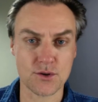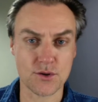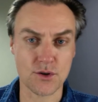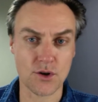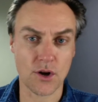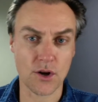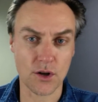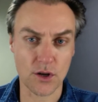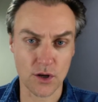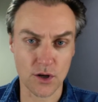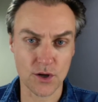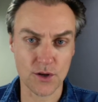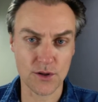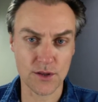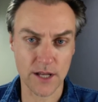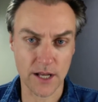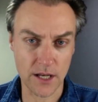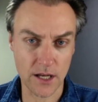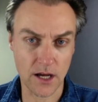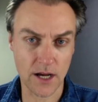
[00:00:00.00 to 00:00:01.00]
not learn their
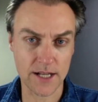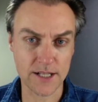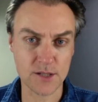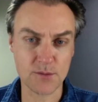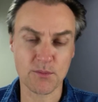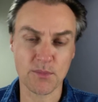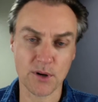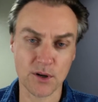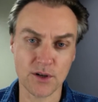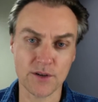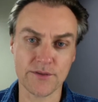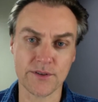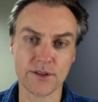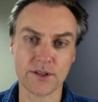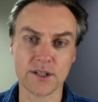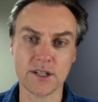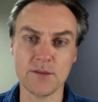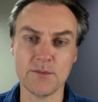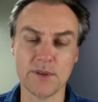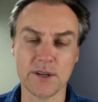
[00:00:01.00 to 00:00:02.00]
lines
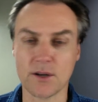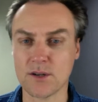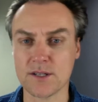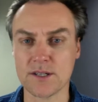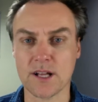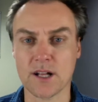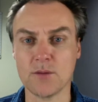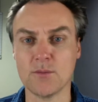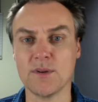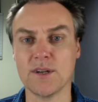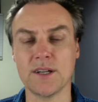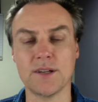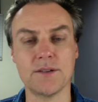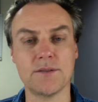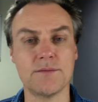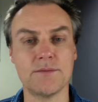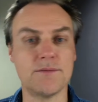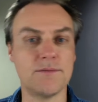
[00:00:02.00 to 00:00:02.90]
perfectly because they'll be